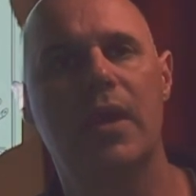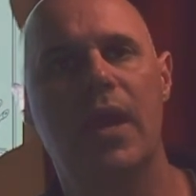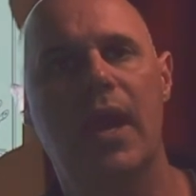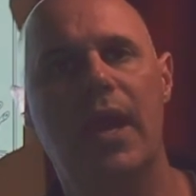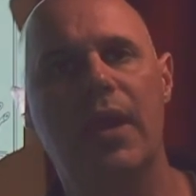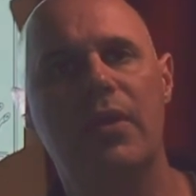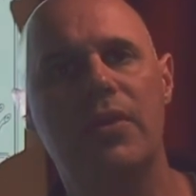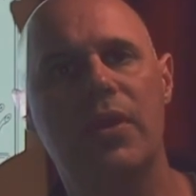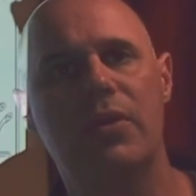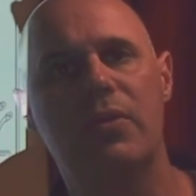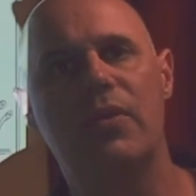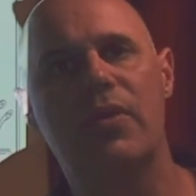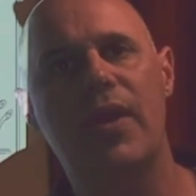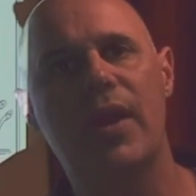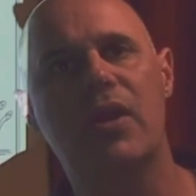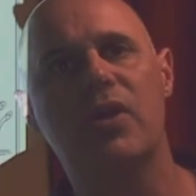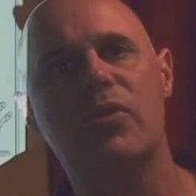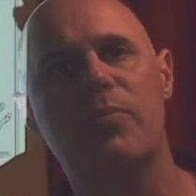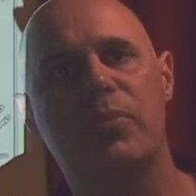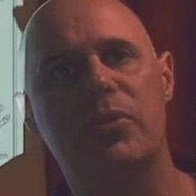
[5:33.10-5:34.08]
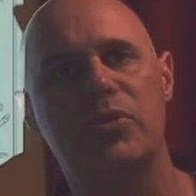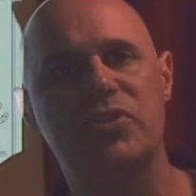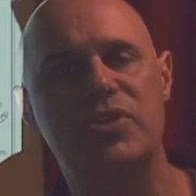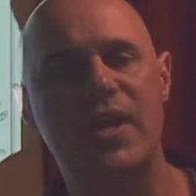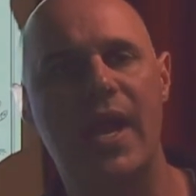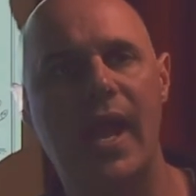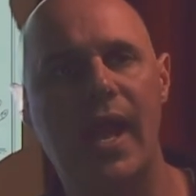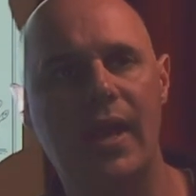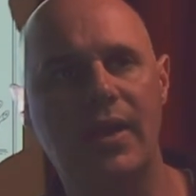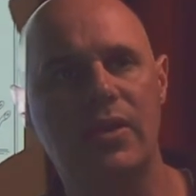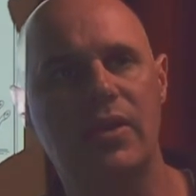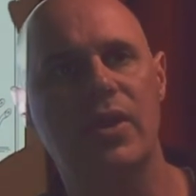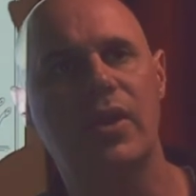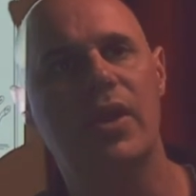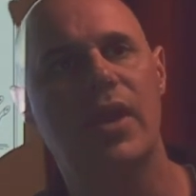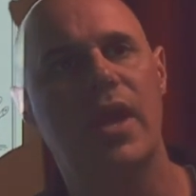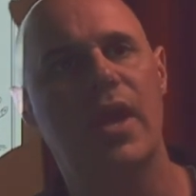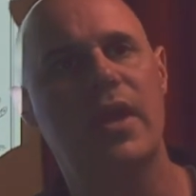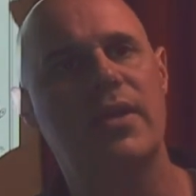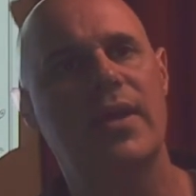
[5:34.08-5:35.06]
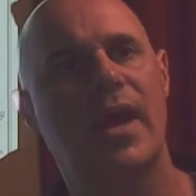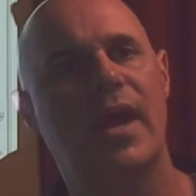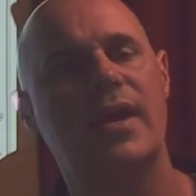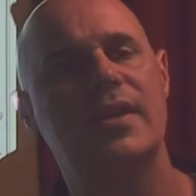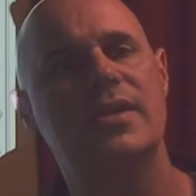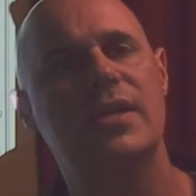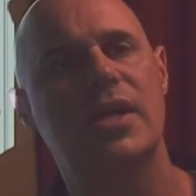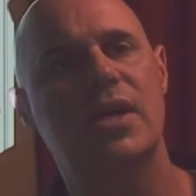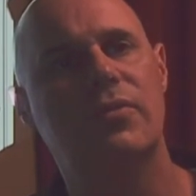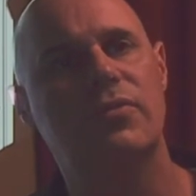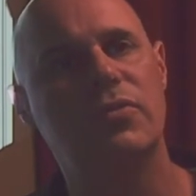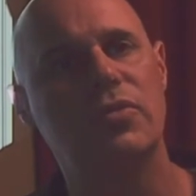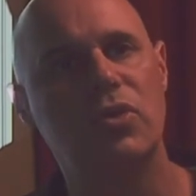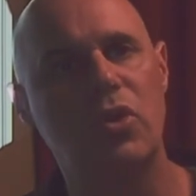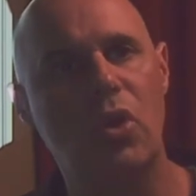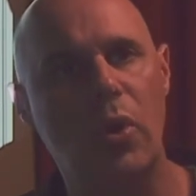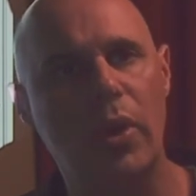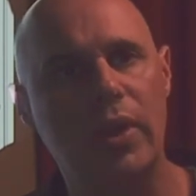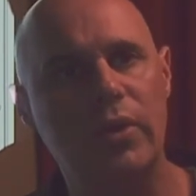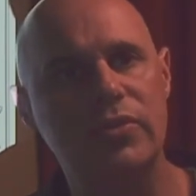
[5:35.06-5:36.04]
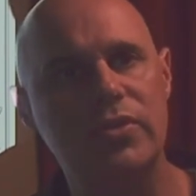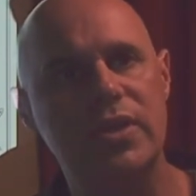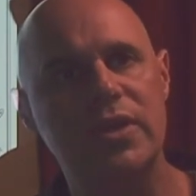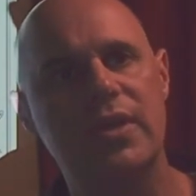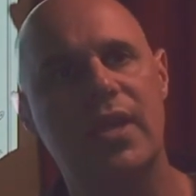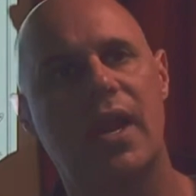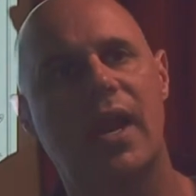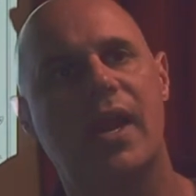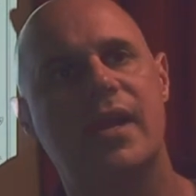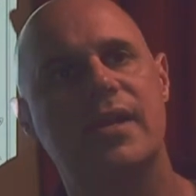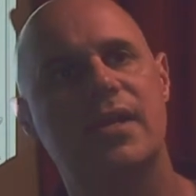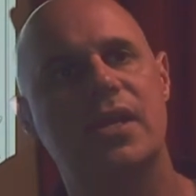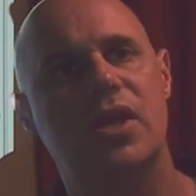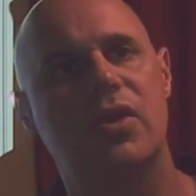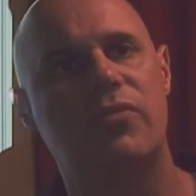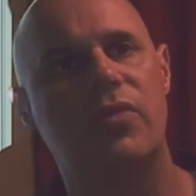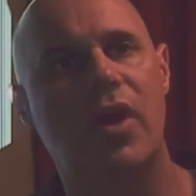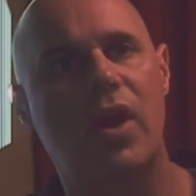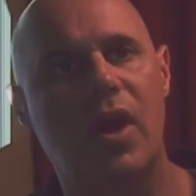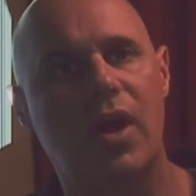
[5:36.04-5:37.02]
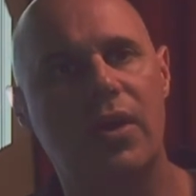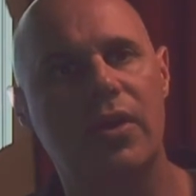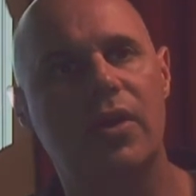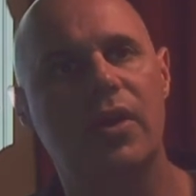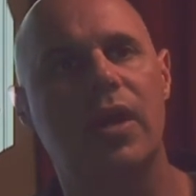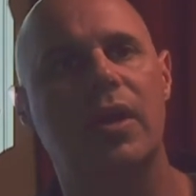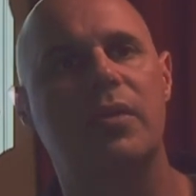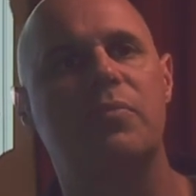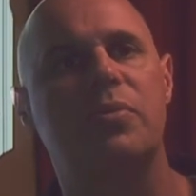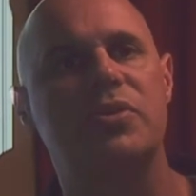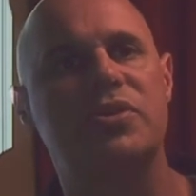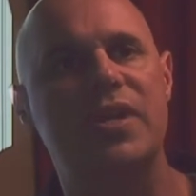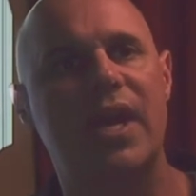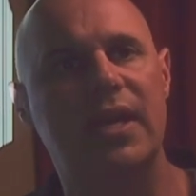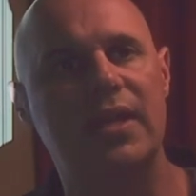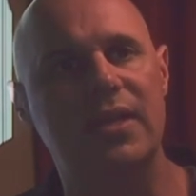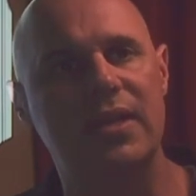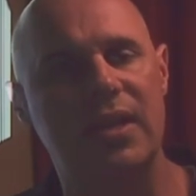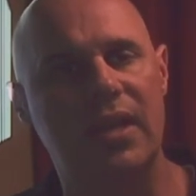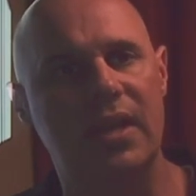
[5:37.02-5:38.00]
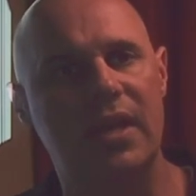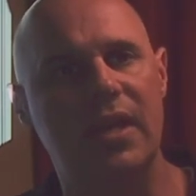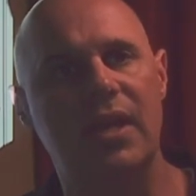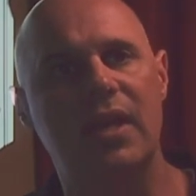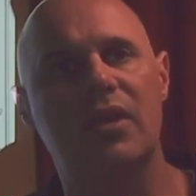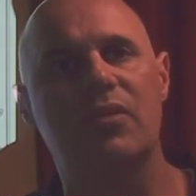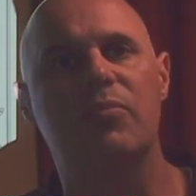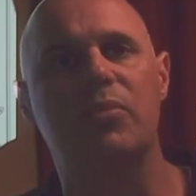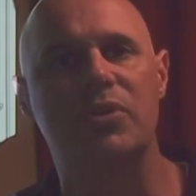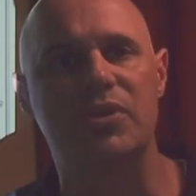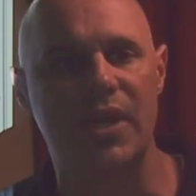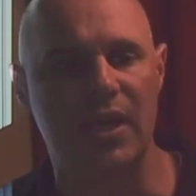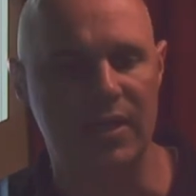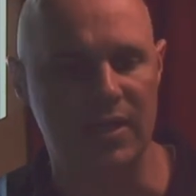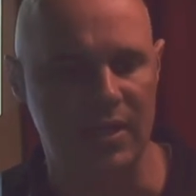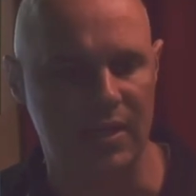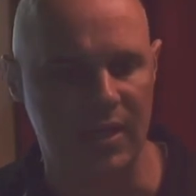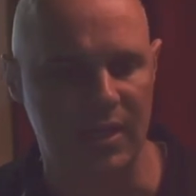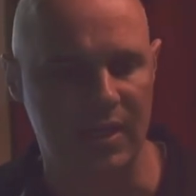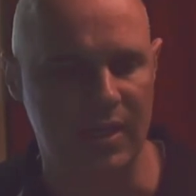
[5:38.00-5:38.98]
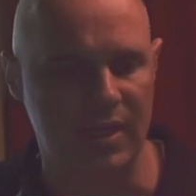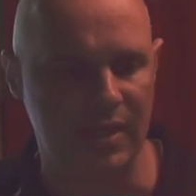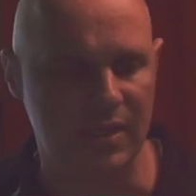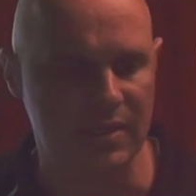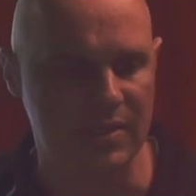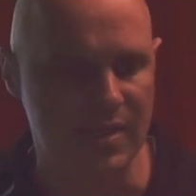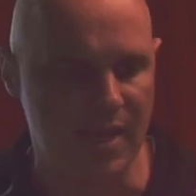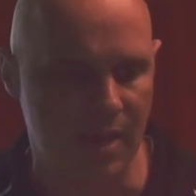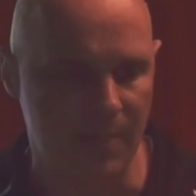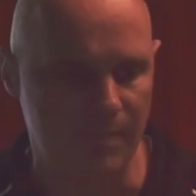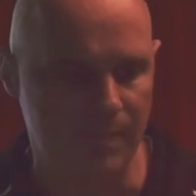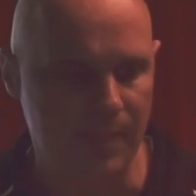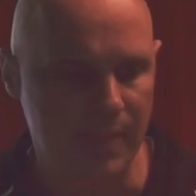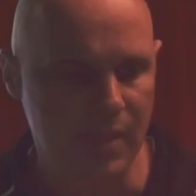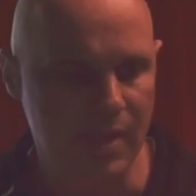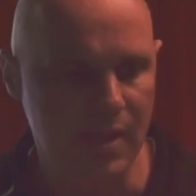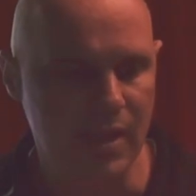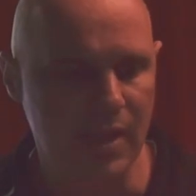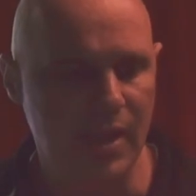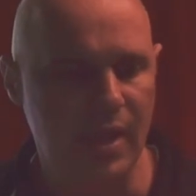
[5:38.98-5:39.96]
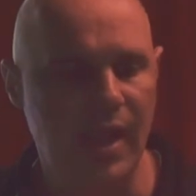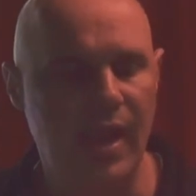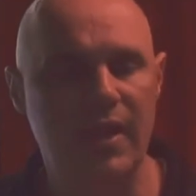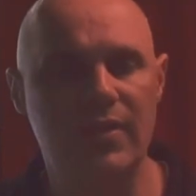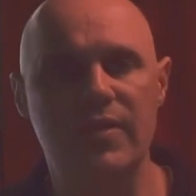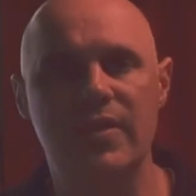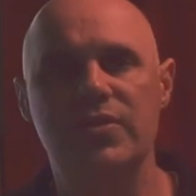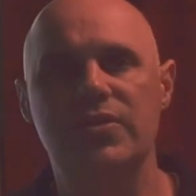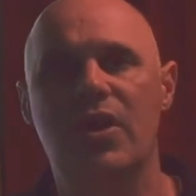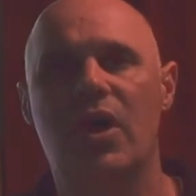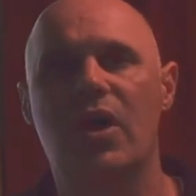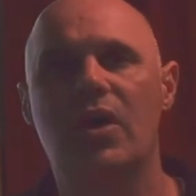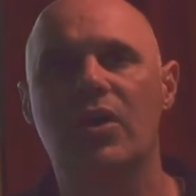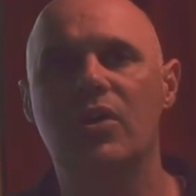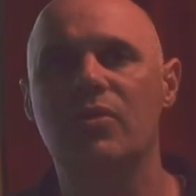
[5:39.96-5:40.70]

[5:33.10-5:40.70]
And they were there to protect that idea of loyalty, that idea of honor, and protecting the king and protecting the kingdom. And this honor